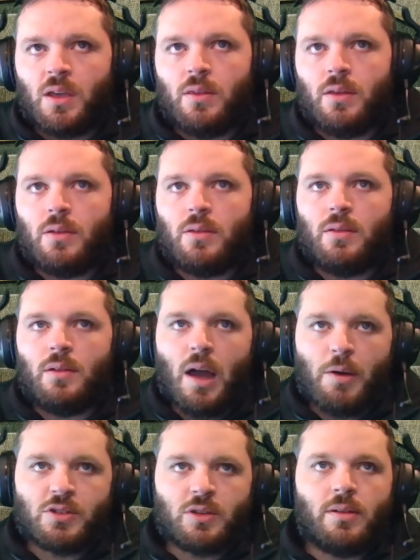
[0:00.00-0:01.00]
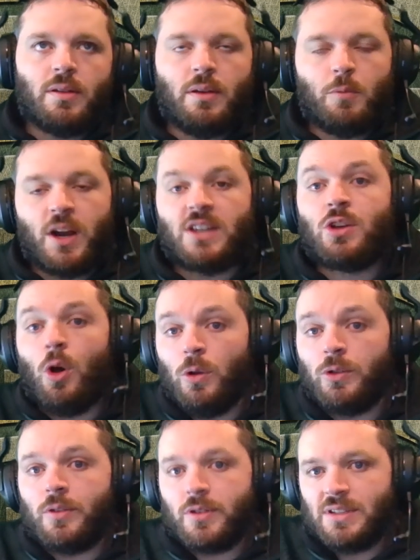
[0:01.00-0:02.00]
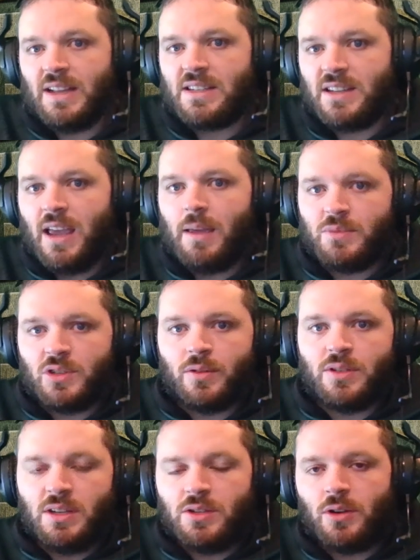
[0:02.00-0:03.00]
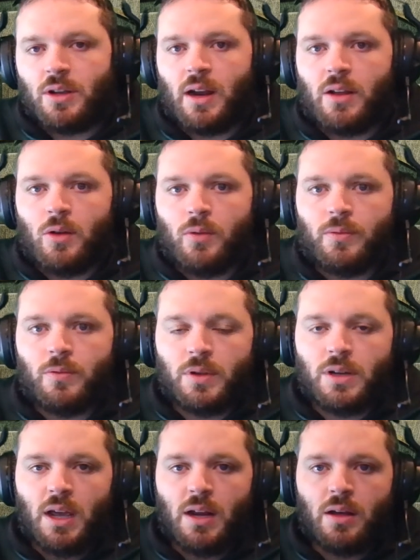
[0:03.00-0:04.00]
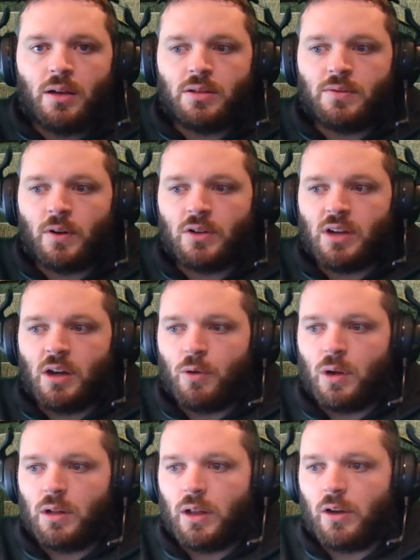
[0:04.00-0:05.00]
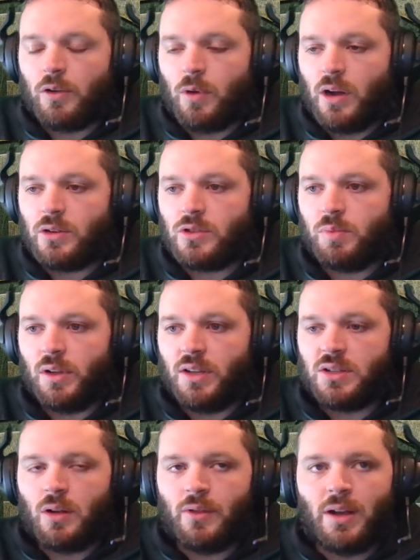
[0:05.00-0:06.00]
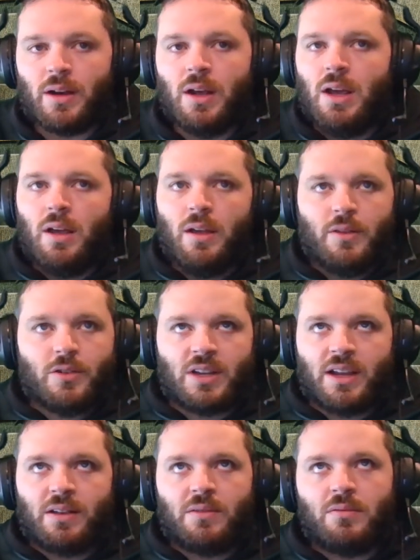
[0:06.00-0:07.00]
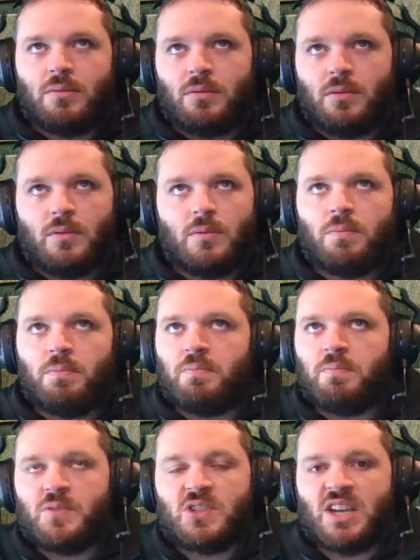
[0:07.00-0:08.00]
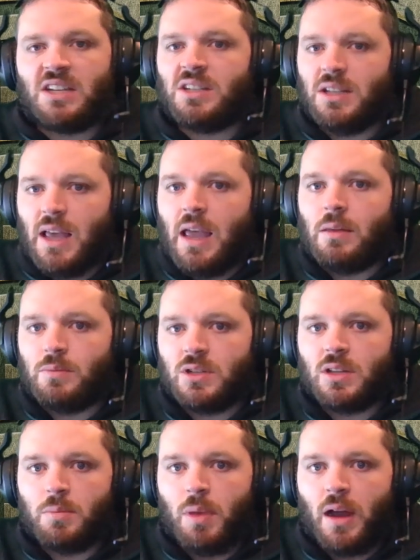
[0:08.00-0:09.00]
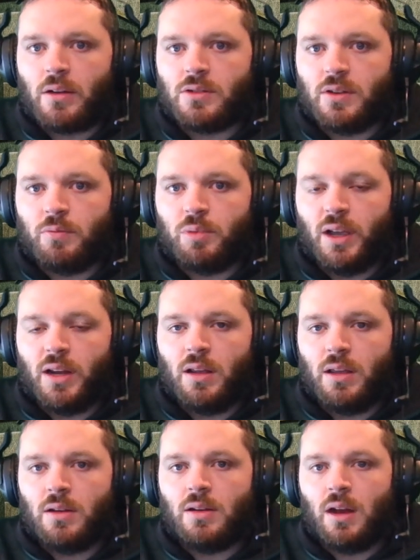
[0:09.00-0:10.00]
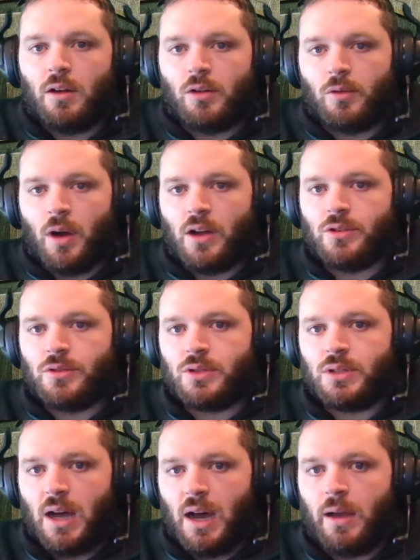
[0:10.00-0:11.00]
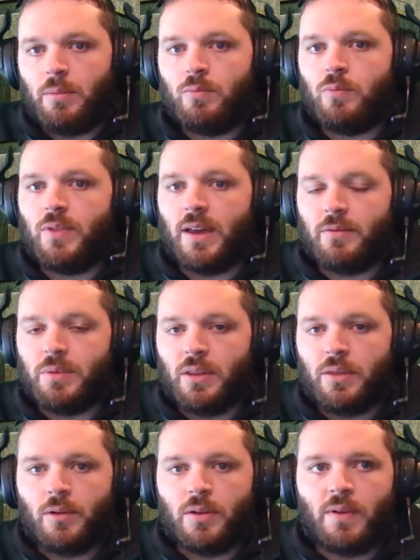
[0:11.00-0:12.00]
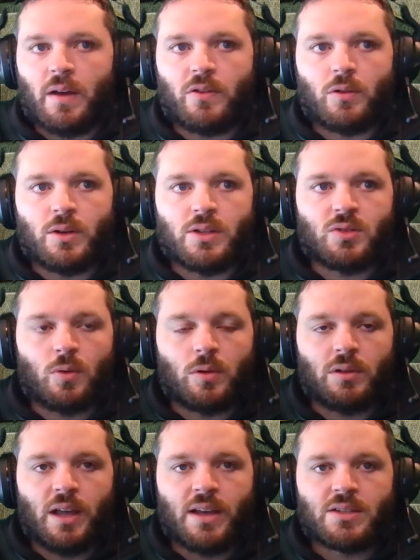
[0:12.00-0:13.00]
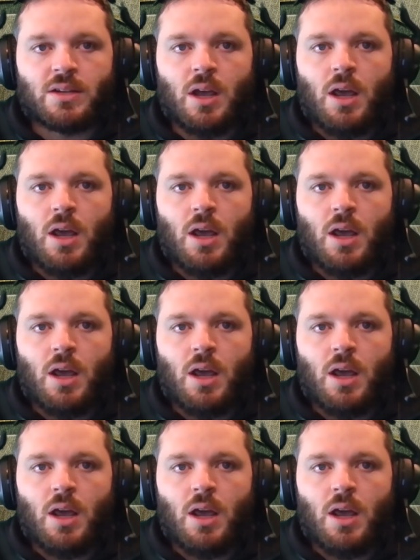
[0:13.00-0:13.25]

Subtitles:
When it's colder, there's less games, so it's easier to kind of go through the data as far as how well Aaron Rodgers plays and all that. There's like 60 games that the Packers have played in Aaron Rodgers' time that have been 35 degrees or less.